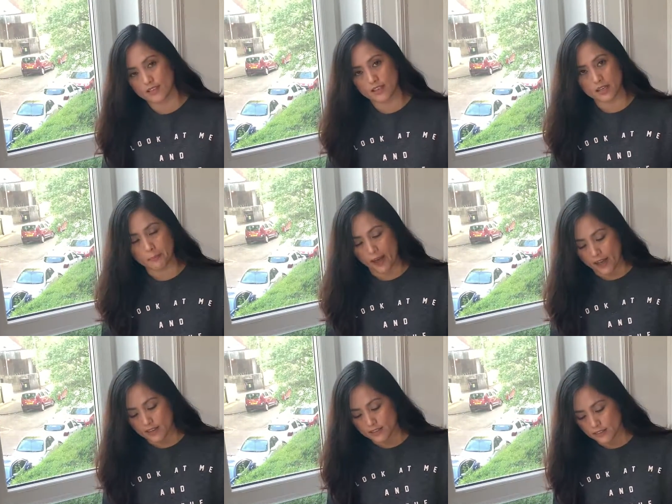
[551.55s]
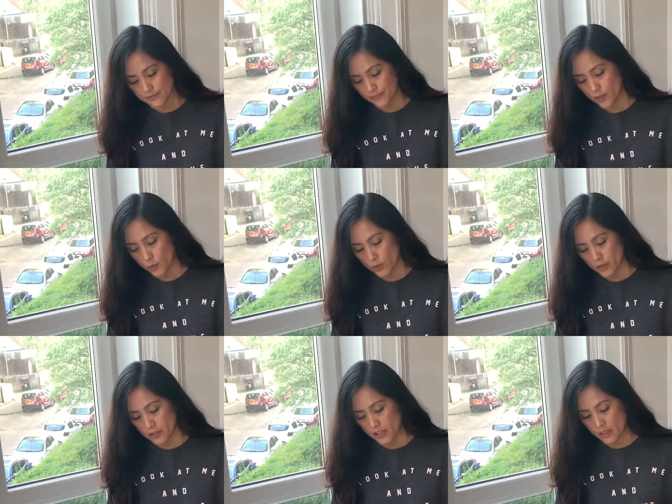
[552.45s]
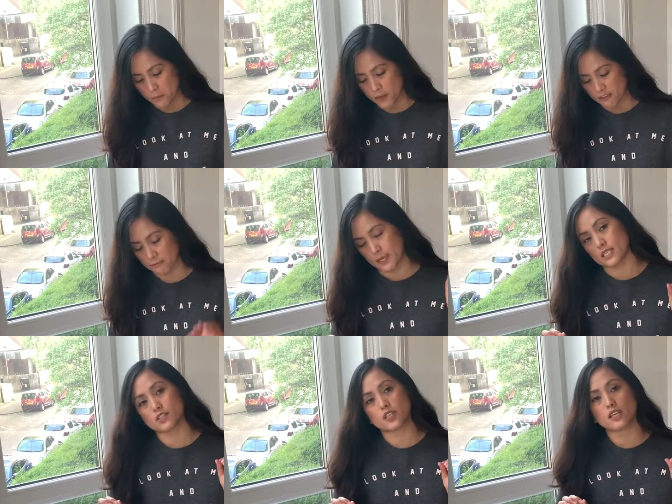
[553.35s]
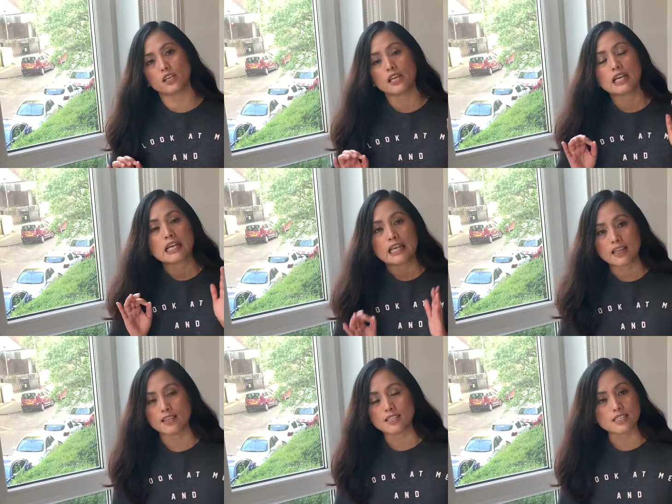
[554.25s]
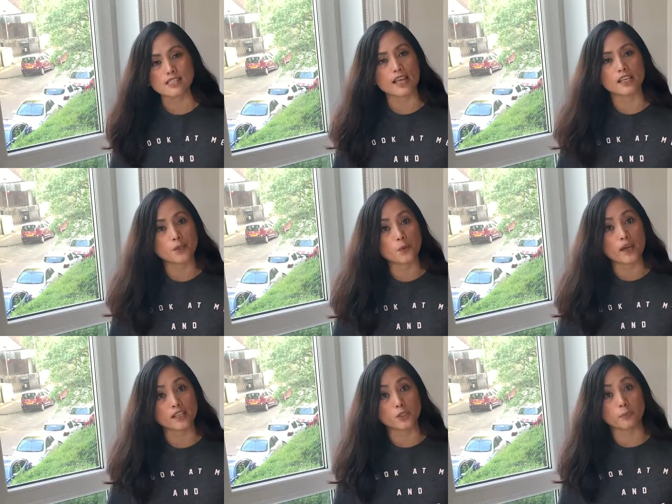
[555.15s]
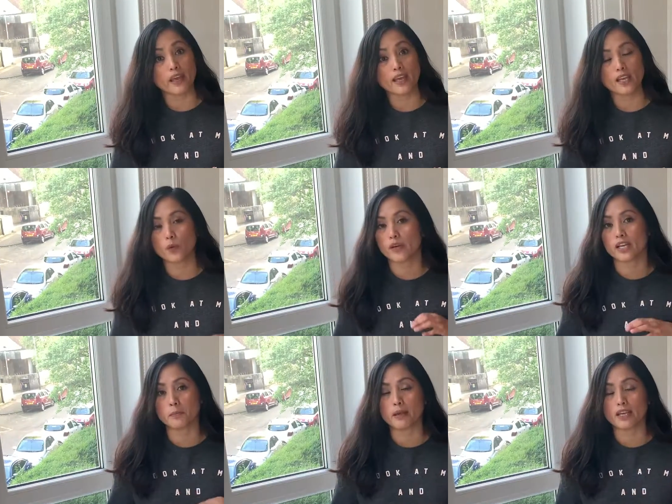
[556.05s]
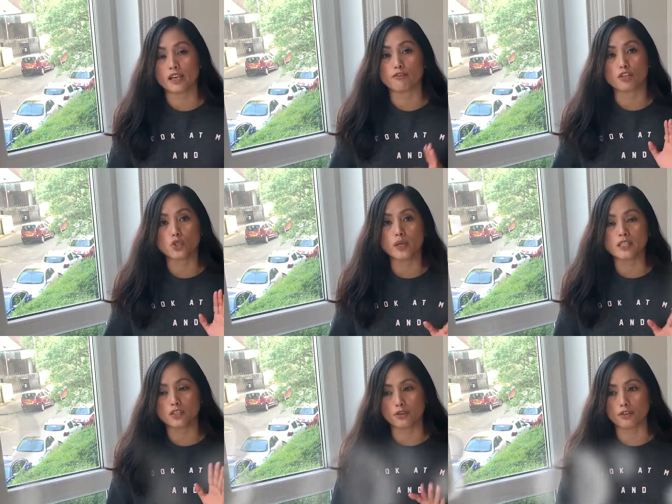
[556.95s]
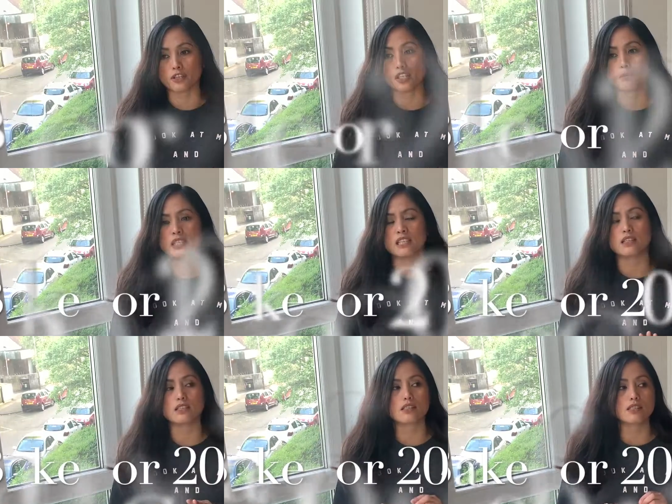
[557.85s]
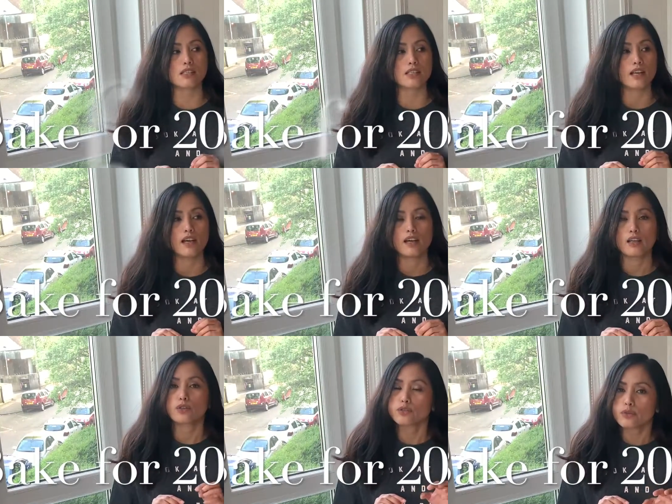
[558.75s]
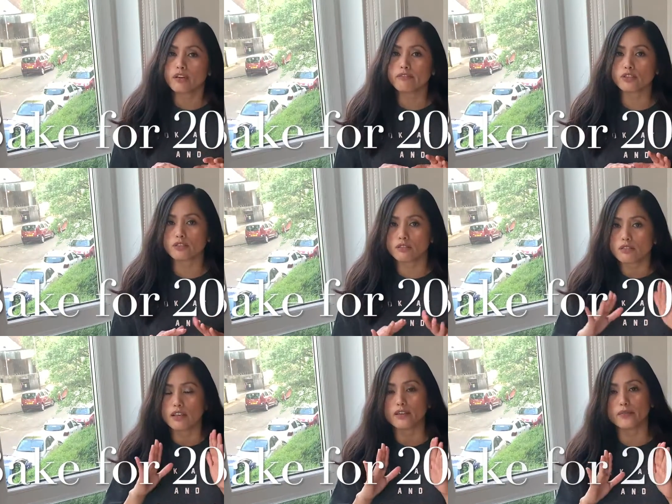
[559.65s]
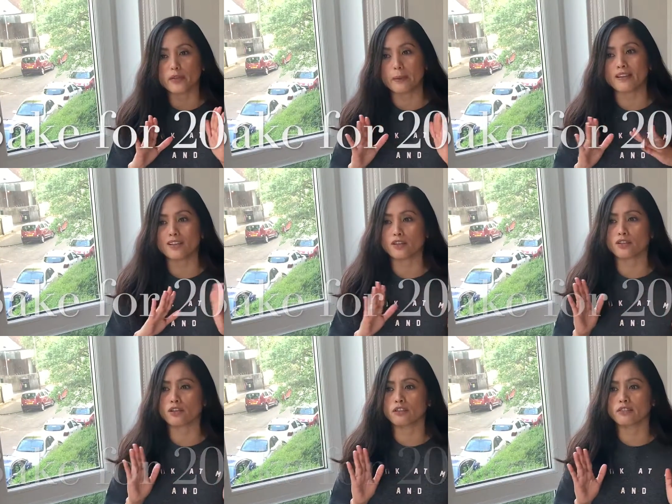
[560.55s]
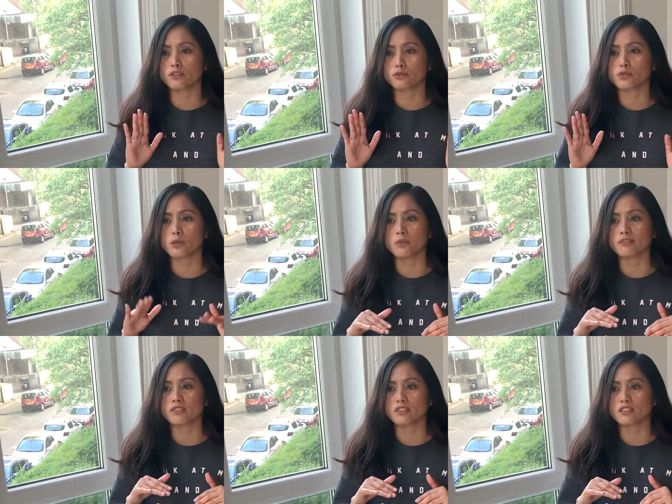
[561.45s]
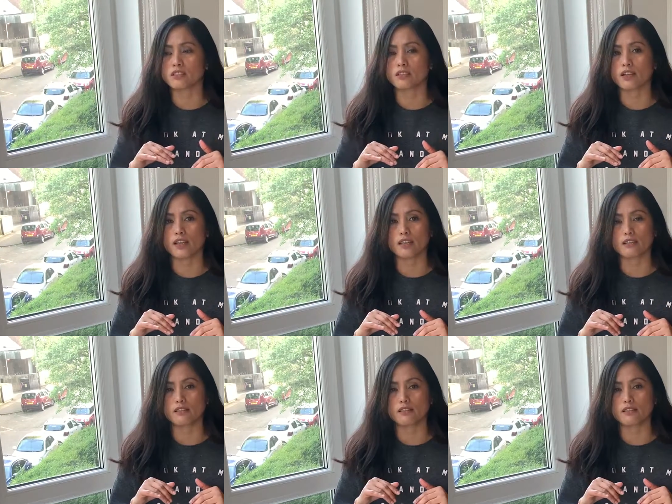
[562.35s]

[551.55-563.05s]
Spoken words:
your pan with the puff pastry, this is then ready to bake. We're going to bake it for 20 to 30 minutes. You do have to, depending on your oven though, some ovens are like,